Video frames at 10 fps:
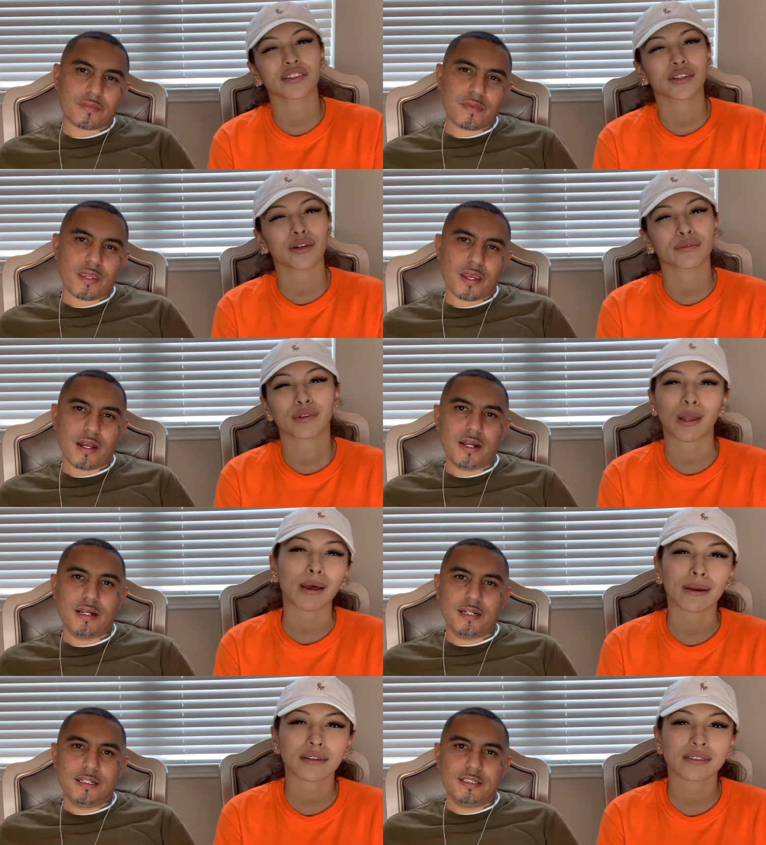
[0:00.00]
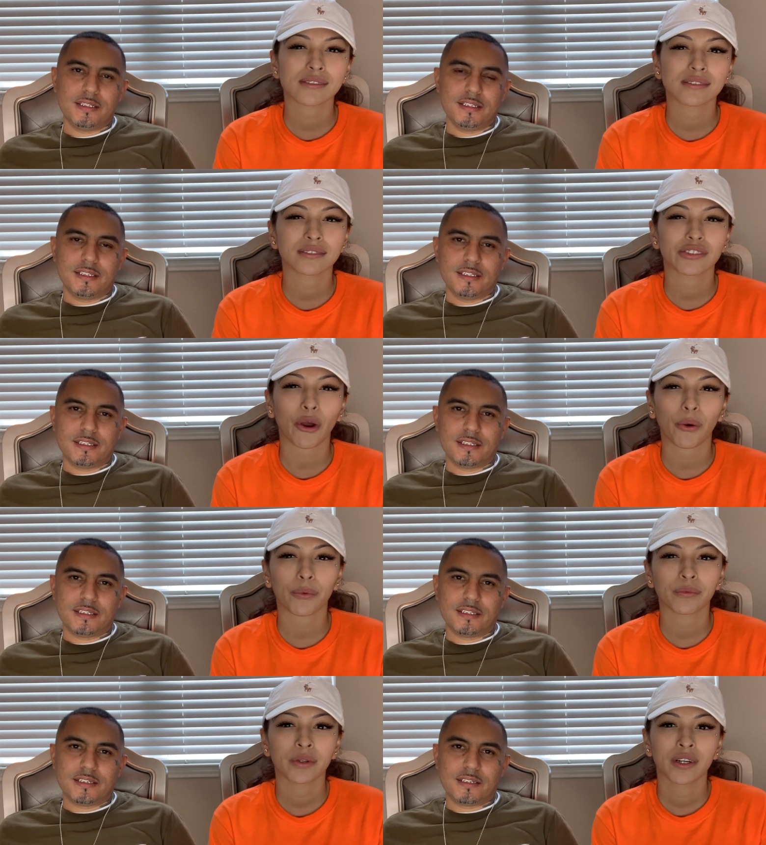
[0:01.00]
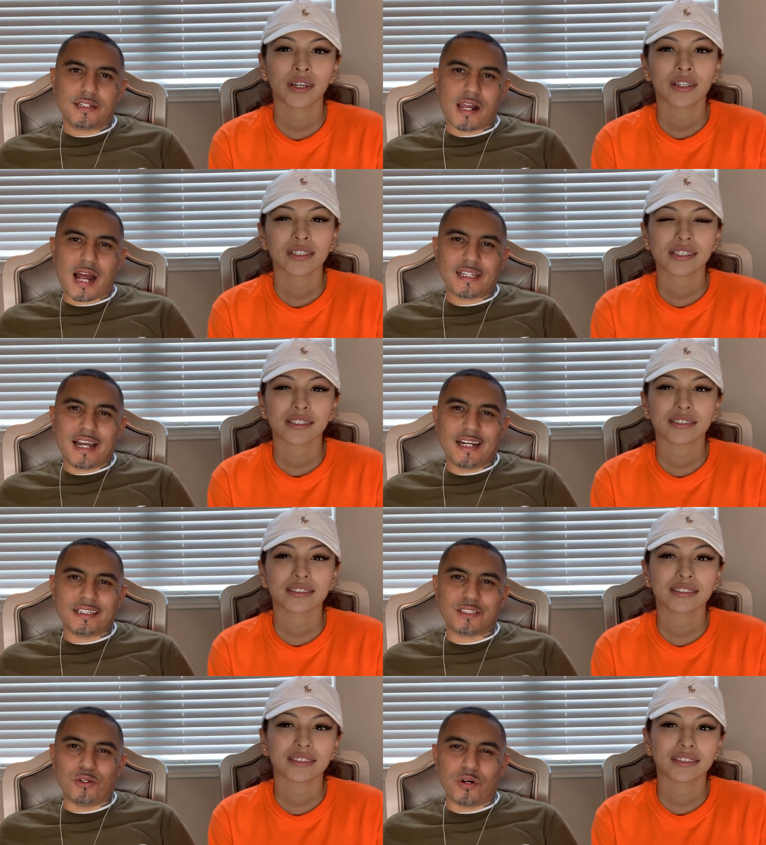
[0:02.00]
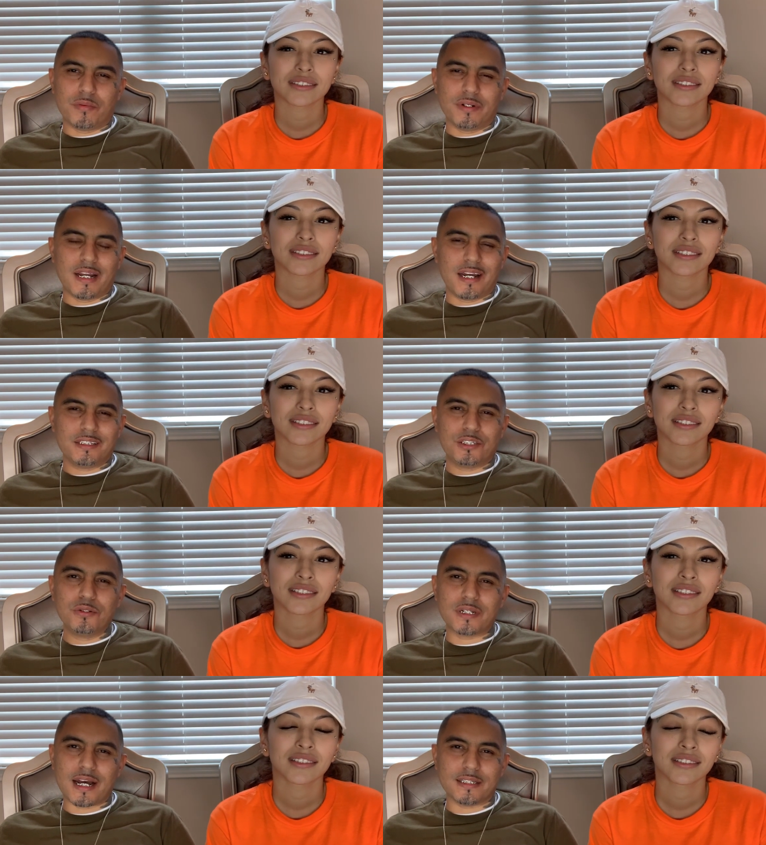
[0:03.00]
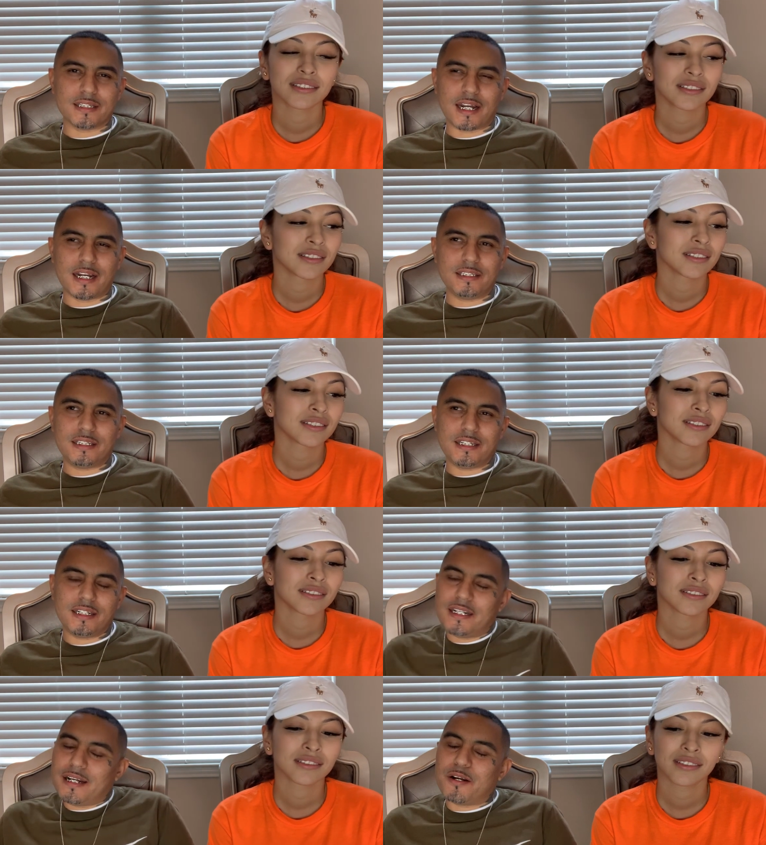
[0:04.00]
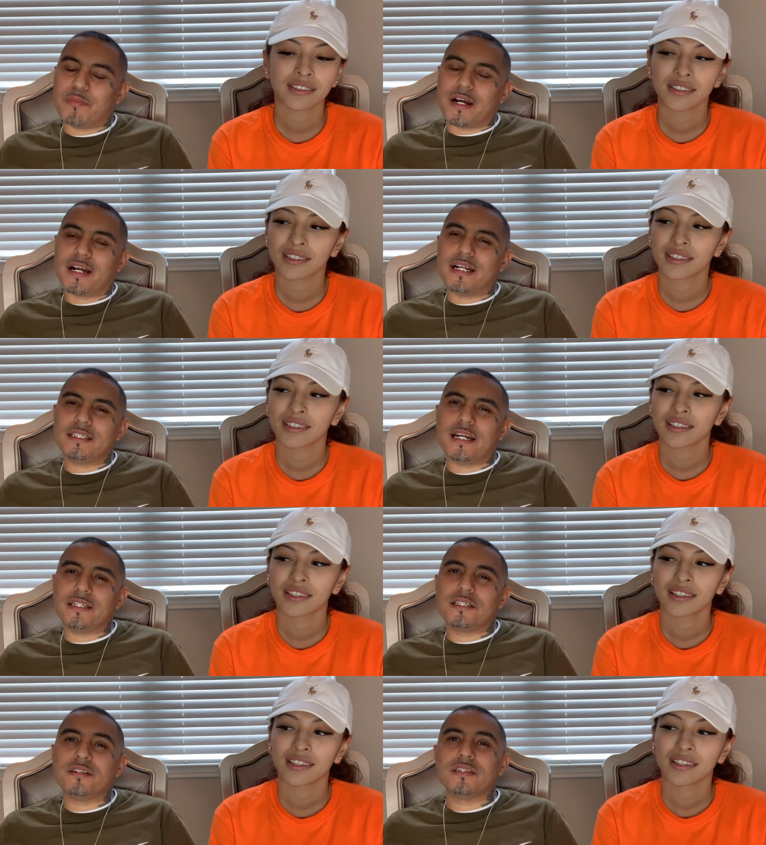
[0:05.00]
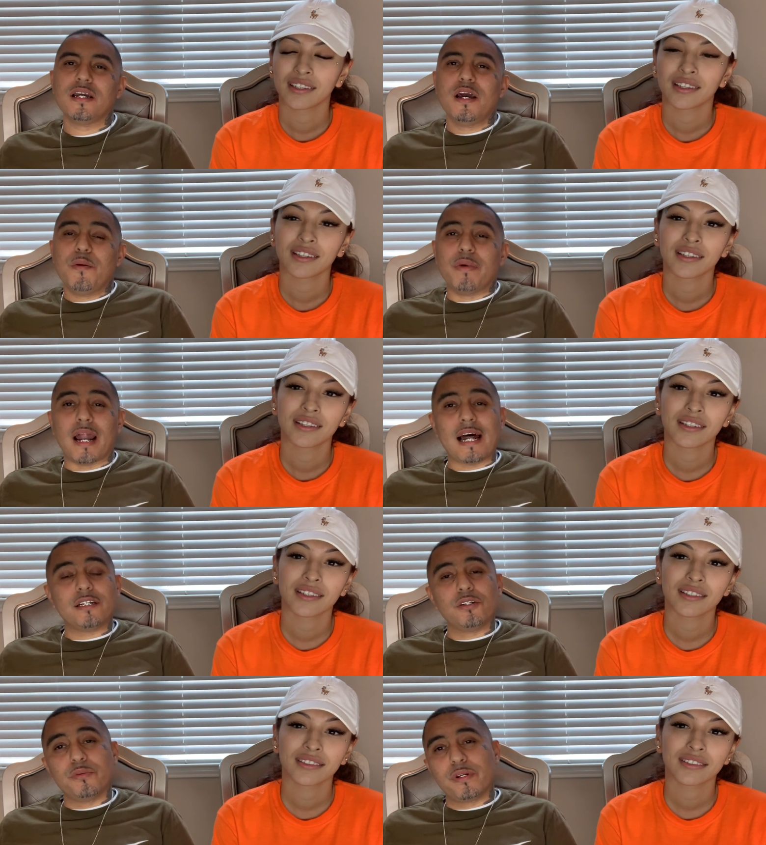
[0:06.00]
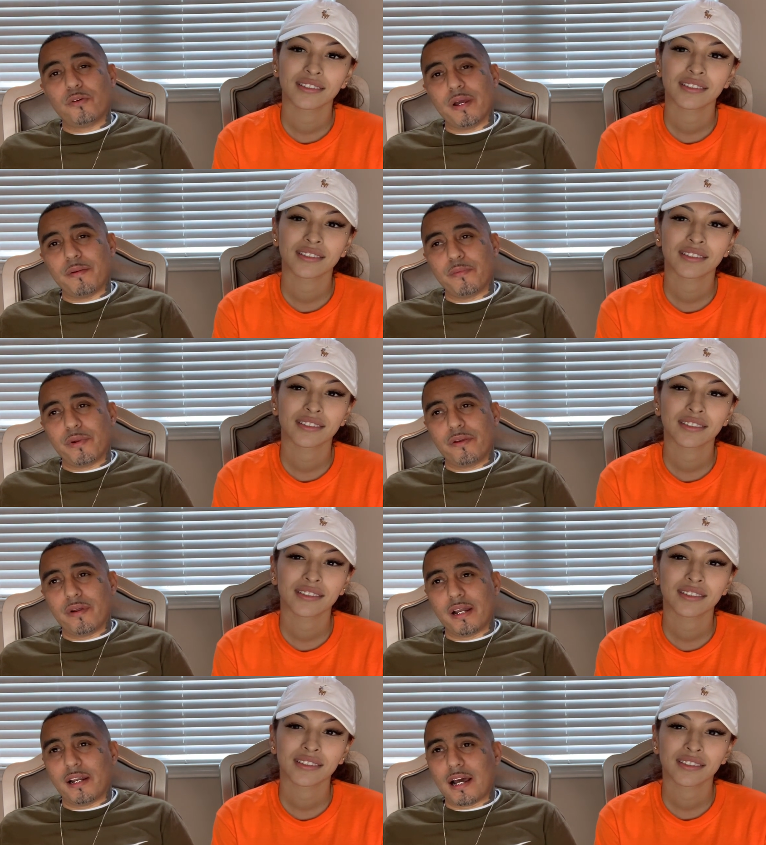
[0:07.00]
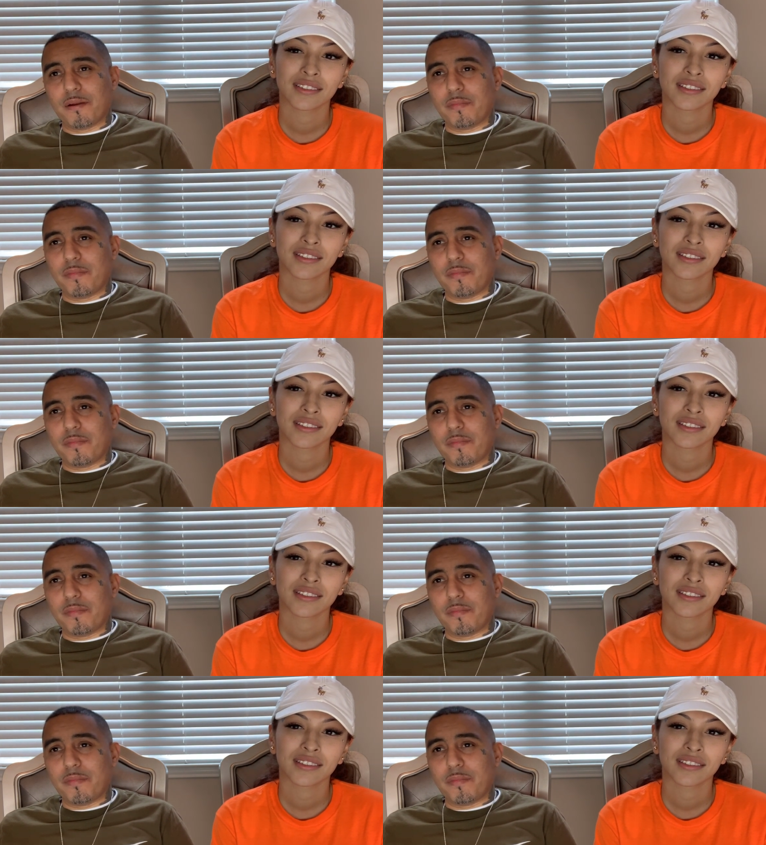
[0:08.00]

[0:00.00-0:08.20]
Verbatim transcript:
Speaker 1: you know, looks. So
Speaker 2: I think it's normal now. It's two thousand nineteen and everybody got tattoos. But I do regret regret a lot